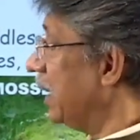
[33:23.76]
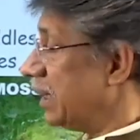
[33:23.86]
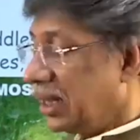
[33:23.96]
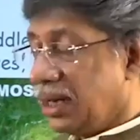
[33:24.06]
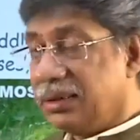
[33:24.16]

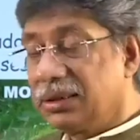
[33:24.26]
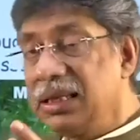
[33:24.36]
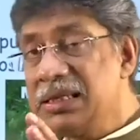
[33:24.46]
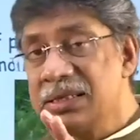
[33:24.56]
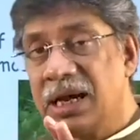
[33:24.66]
Now,
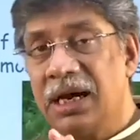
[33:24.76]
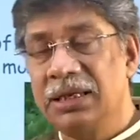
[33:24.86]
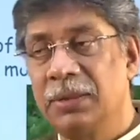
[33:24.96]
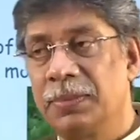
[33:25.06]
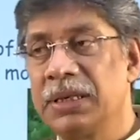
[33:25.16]
these are
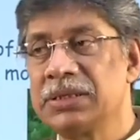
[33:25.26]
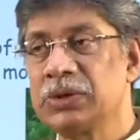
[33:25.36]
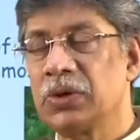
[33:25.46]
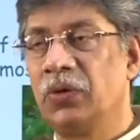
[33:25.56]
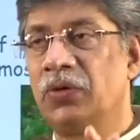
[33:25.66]
the
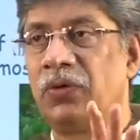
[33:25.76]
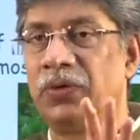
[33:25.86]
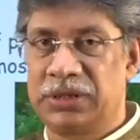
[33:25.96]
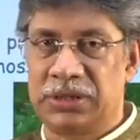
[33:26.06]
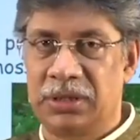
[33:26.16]
places over
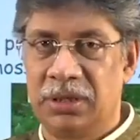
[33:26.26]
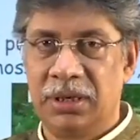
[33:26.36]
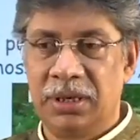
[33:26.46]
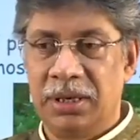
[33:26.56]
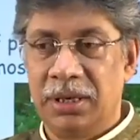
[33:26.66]
which
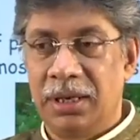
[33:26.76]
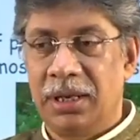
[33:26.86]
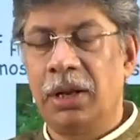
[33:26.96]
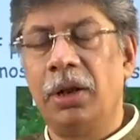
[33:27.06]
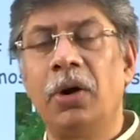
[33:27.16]

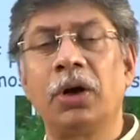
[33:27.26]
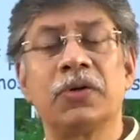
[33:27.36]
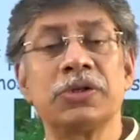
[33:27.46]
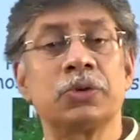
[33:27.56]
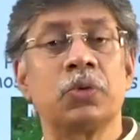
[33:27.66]
lot
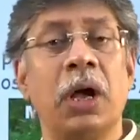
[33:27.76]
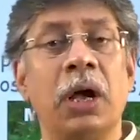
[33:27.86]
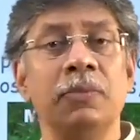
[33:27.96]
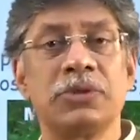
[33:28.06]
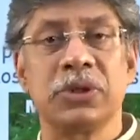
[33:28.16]
of
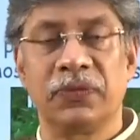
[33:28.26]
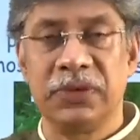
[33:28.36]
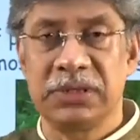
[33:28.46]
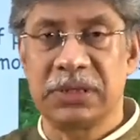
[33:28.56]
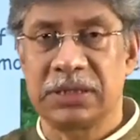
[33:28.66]
swarms of
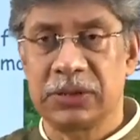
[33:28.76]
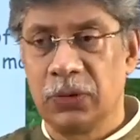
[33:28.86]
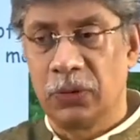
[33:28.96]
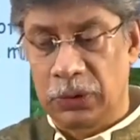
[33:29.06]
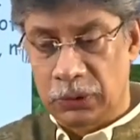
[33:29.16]
insects
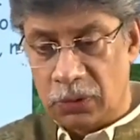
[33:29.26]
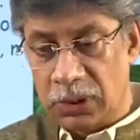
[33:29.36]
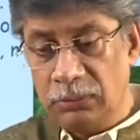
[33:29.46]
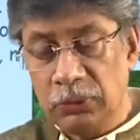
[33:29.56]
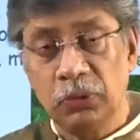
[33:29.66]
go on to
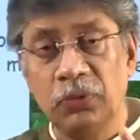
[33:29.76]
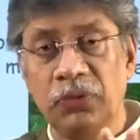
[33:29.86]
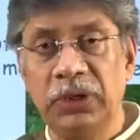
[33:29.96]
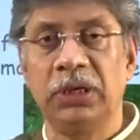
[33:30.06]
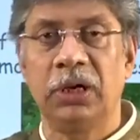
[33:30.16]
come to
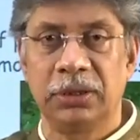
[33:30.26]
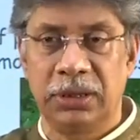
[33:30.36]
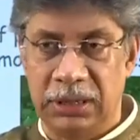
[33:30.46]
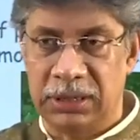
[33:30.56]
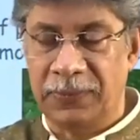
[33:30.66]
feed on
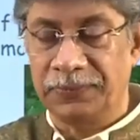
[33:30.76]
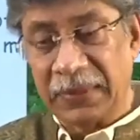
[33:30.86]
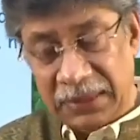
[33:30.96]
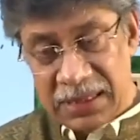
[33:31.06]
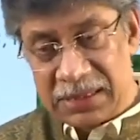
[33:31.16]
it.
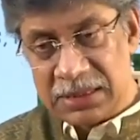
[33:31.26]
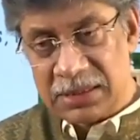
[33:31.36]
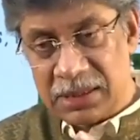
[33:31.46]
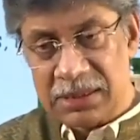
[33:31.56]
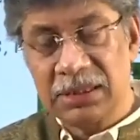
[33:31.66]
This is
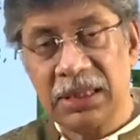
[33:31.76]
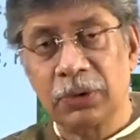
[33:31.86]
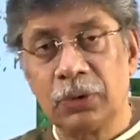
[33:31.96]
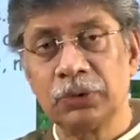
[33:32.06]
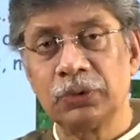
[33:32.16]
the reason that
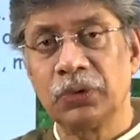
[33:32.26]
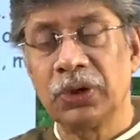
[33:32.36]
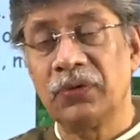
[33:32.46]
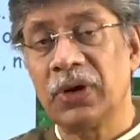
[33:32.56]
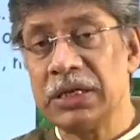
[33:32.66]
goes on to
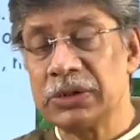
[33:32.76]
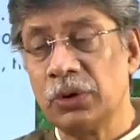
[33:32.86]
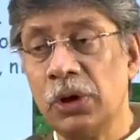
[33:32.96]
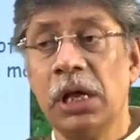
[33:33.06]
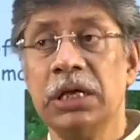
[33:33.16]
give rise
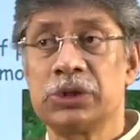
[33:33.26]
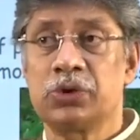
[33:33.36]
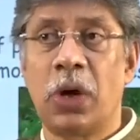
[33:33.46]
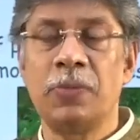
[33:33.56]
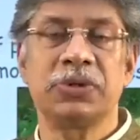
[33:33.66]
to
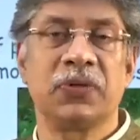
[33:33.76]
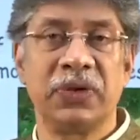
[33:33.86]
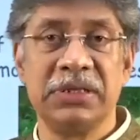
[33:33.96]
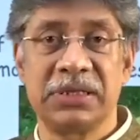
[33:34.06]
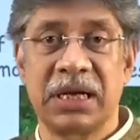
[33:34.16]
swarms of
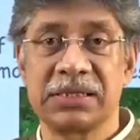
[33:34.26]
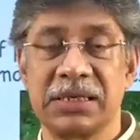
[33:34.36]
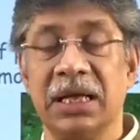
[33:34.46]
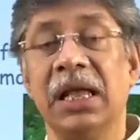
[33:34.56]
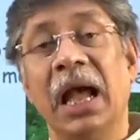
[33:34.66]
insects.
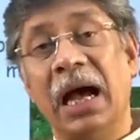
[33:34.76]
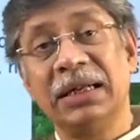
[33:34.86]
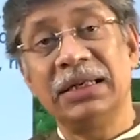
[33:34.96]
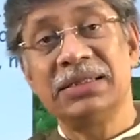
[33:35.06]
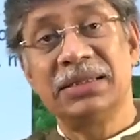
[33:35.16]
And
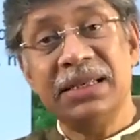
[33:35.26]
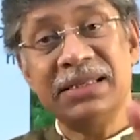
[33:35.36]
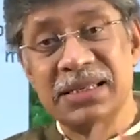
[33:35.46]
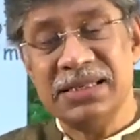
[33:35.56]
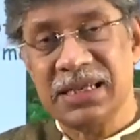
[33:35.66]
it is
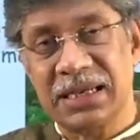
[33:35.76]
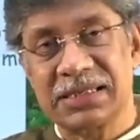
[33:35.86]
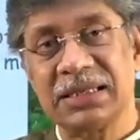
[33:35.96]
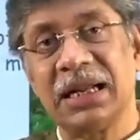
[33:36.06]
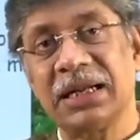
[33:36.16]
these insects
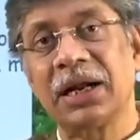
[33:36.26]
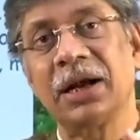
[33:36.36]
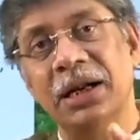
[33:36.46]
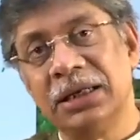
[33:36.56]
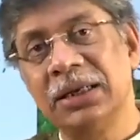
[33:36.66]
that are
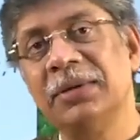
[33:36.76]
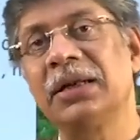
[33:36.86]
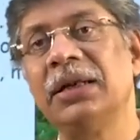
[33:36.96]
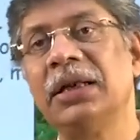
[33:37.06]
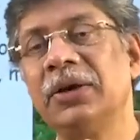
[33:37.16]

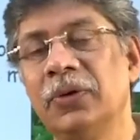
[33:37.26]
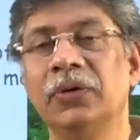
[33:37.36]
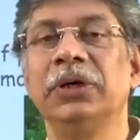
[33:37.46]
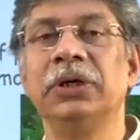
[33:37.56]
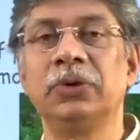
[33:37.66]
ultimately
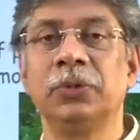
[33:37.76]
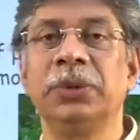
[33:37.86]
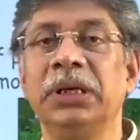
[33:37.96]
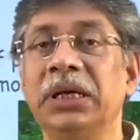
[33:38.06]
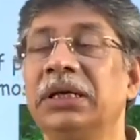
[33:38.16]
going to
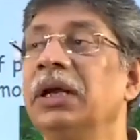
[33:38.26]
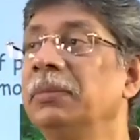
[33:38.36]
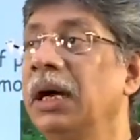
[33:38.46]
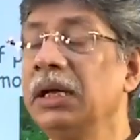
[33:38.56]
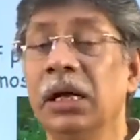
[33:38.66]
be eaten
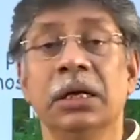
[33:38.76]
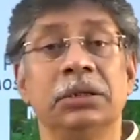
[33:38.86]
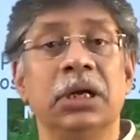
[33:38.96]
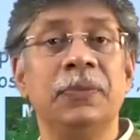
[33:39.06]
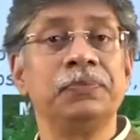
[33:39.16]
by
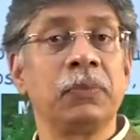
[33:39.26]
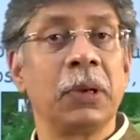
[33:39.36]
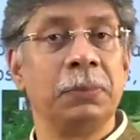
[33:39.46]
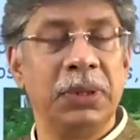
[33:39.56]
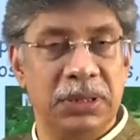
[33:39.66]
the
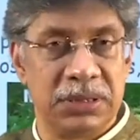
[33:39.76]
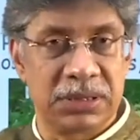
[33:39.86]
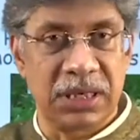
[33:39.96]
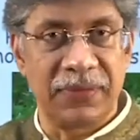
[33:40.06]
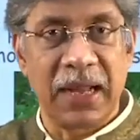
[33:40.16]

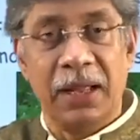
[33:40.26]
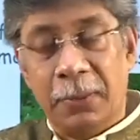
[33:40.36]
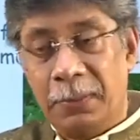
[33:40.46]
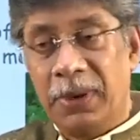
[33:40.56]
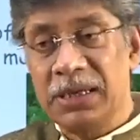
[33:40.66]
birds.
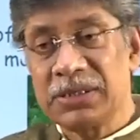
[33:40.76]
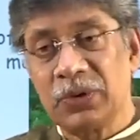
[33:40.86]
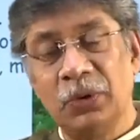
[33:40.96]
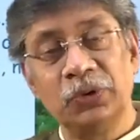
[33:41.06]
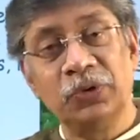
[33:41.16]
Birds are
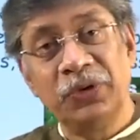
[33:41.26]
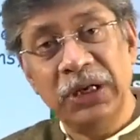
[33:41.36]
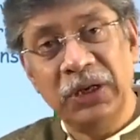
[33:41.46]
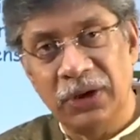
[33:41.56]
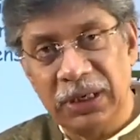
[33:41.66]
going to
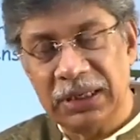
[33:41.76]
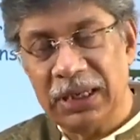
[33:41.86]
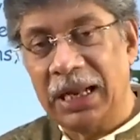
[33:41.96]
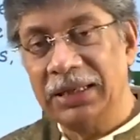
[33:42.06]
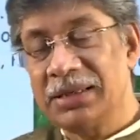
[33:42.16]
feed on it,
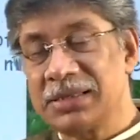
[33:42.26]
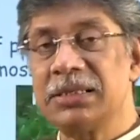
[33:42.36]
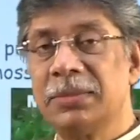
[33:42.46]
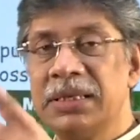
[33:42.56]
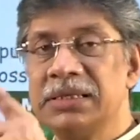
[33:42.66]
and this is
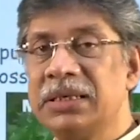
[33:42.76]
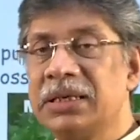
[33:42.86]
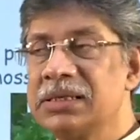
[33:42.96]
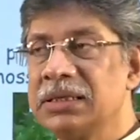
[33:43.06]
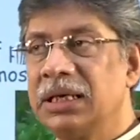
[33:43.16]
the basic
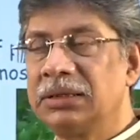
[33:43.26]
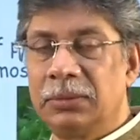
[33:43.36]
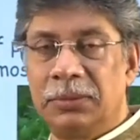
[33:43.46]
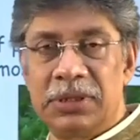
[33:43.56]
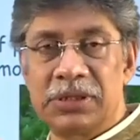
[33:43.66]
reason that
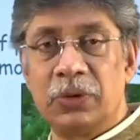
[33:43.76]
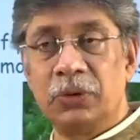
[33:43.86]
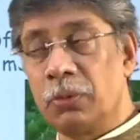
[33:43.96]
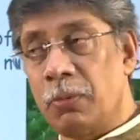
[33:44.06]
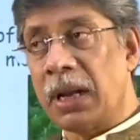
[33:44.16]
the birds are
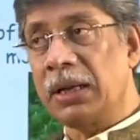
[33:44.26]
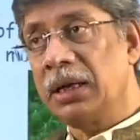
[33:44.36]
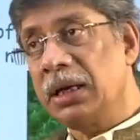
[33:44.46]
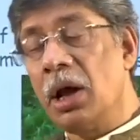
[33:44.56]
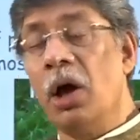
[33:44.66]
going to
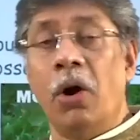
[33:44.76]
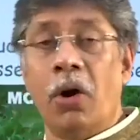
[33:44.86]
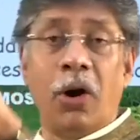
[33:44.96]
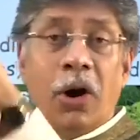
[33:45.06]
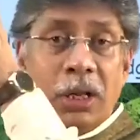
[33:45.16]
migrate
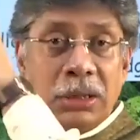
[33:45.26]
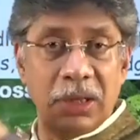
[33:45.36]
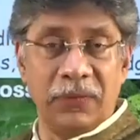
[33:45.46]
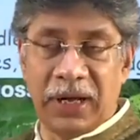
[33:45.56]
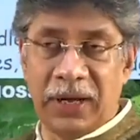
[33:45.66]
all
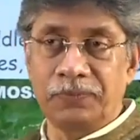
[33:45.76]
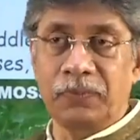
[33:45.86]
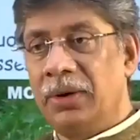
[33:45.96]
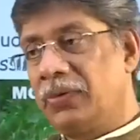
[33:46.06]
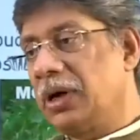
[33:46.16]
the way
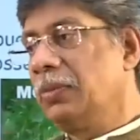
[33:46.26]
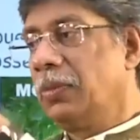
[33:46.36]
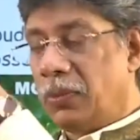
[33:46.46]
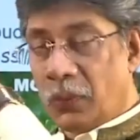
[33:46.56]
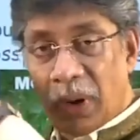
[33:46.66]
from
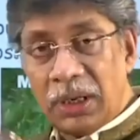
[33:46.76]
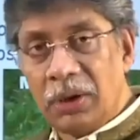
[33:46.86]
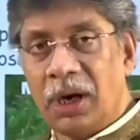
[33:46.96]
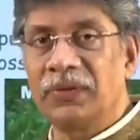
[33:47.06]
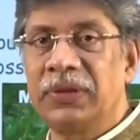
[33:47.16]
one
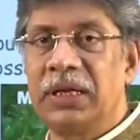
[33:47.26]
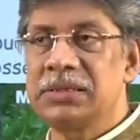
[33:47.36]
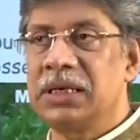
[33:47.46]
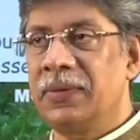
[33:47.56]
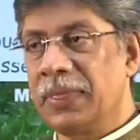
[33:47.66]
of
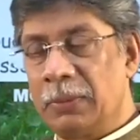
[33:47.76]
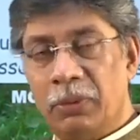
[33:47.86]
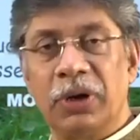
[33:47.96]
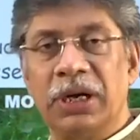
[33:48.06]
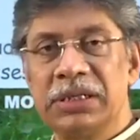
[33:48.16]
these
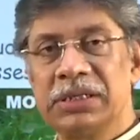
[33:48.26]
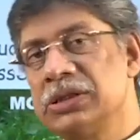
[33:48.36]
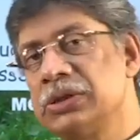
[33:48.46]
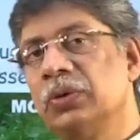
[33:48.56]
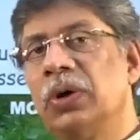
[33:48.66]
polar
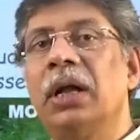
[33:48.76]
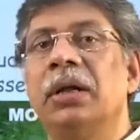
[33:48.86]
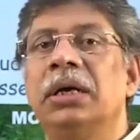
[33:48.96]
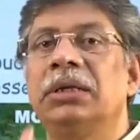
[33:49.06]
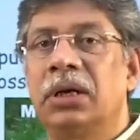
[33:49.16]
regions to
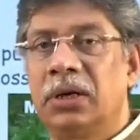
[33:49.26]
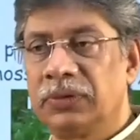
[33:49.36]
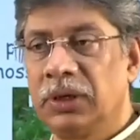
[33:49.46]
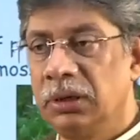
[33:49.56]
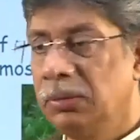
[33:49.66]
another
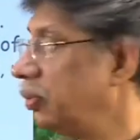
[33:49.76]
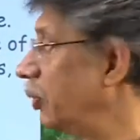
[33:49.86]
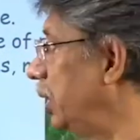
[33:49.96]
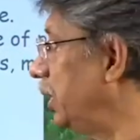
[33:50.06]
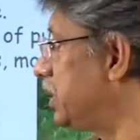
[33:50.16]
of the
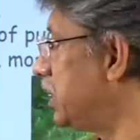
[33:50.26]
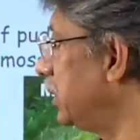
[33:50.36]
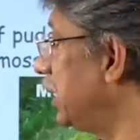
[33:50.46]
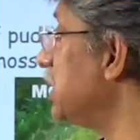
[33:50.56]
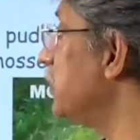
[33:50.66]
polar
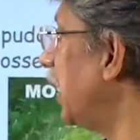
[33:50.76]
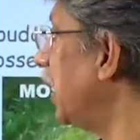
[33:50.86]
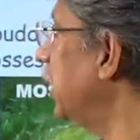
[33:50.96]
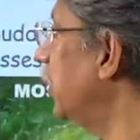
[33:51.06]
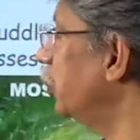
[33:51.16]
region. That is why
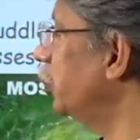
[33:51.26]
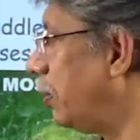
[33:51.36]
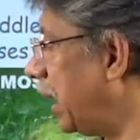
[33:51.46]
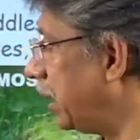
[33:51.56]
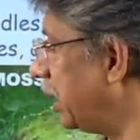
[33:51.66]
they're going to
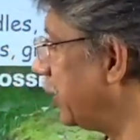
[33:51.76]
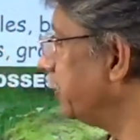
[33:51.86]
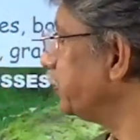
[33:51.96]
migrate.